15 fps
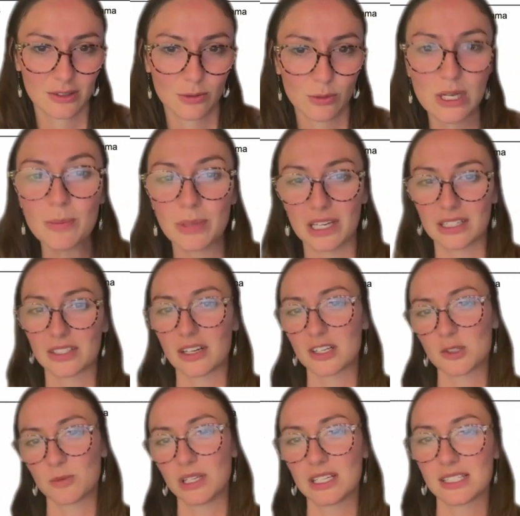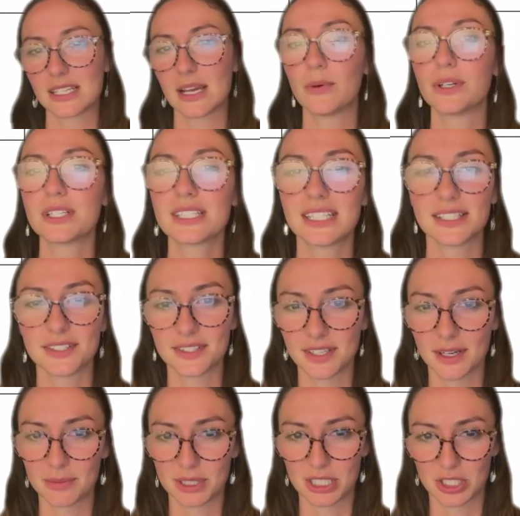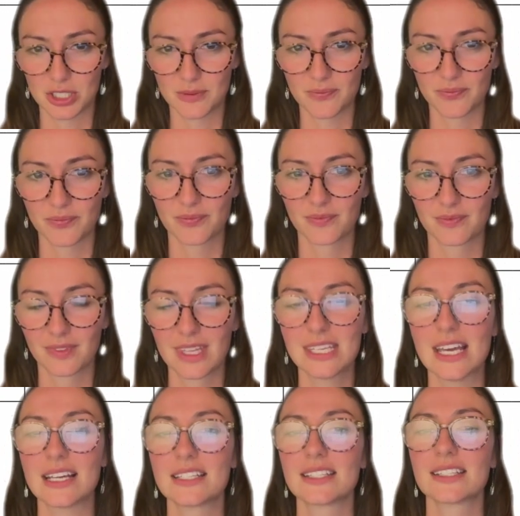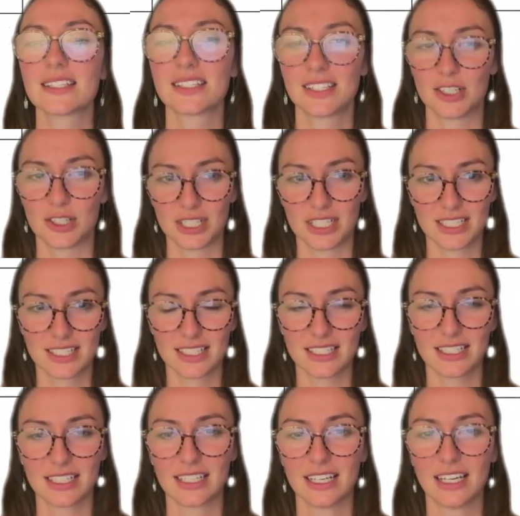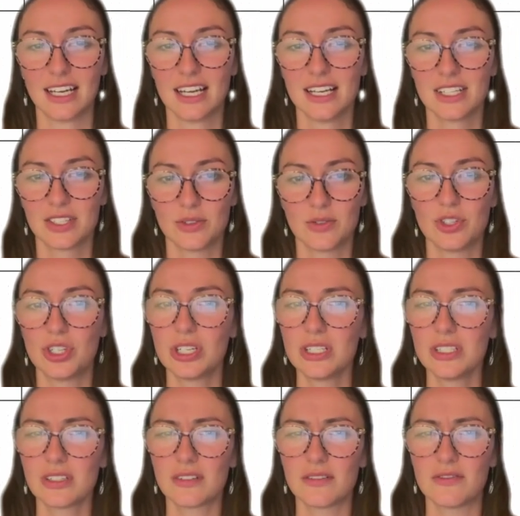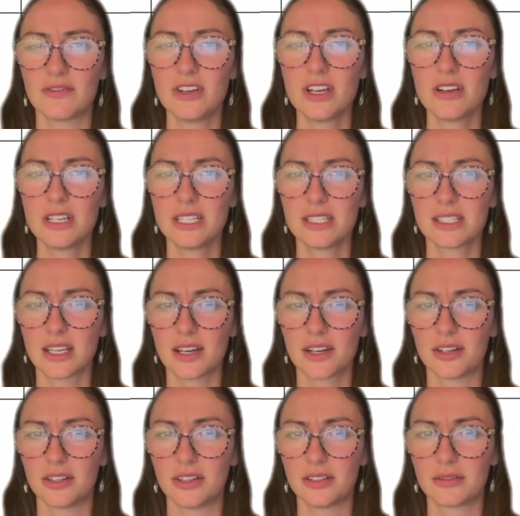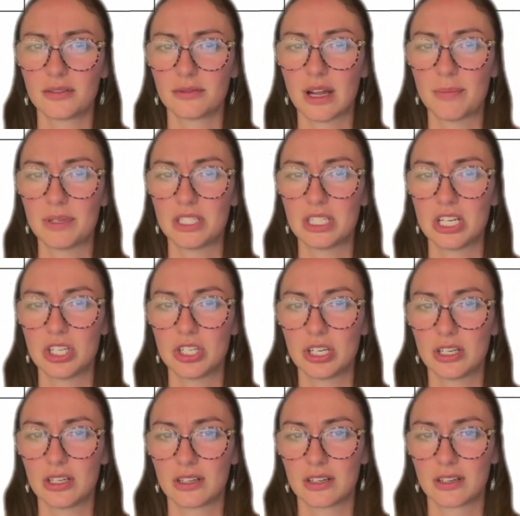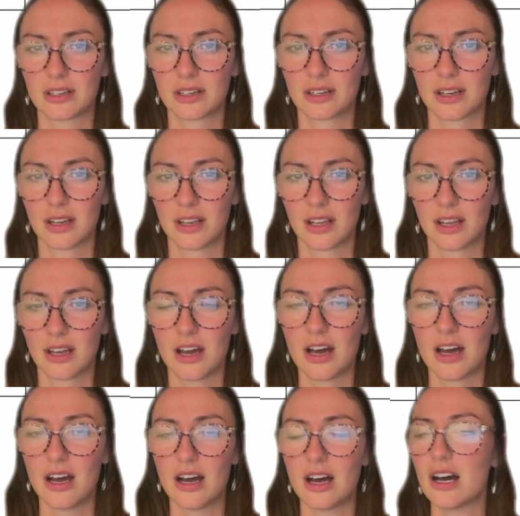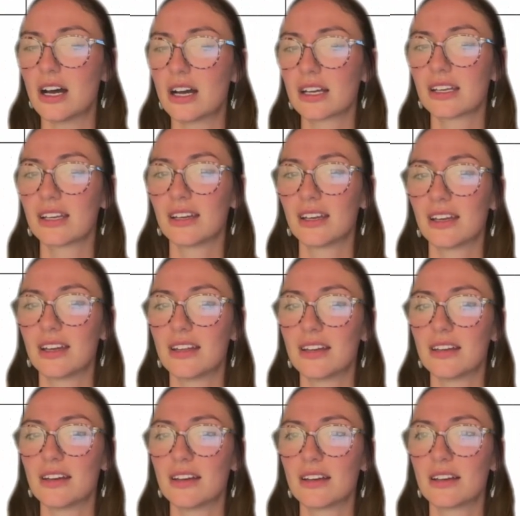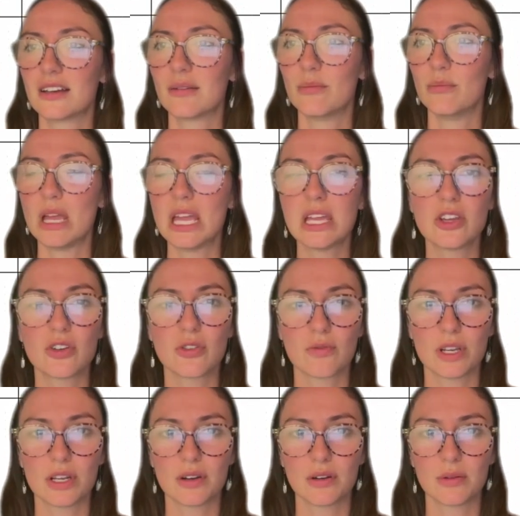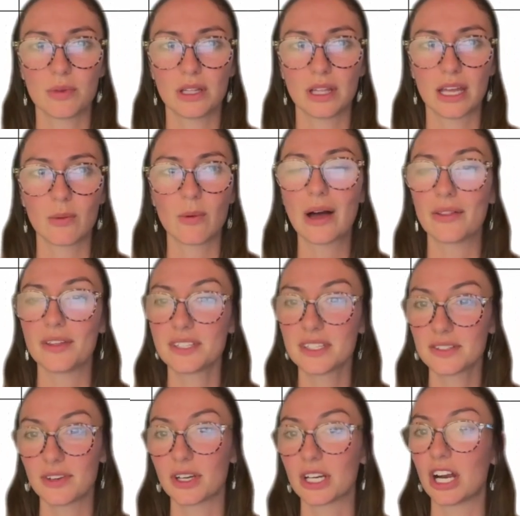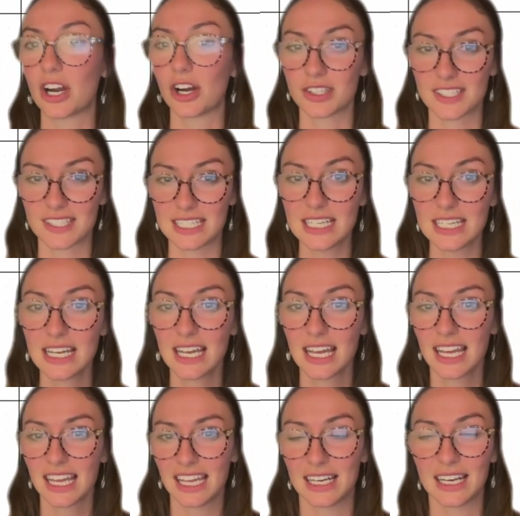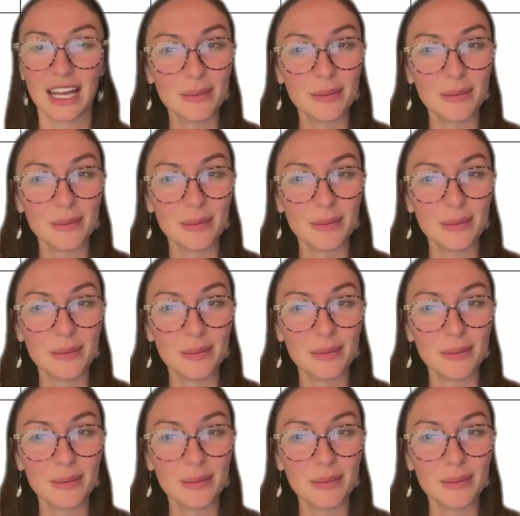We picked ours because I won a sales competition. Yes, seriously. So just a very subtle repetition can make your reader be like, wow, this is very artsy, and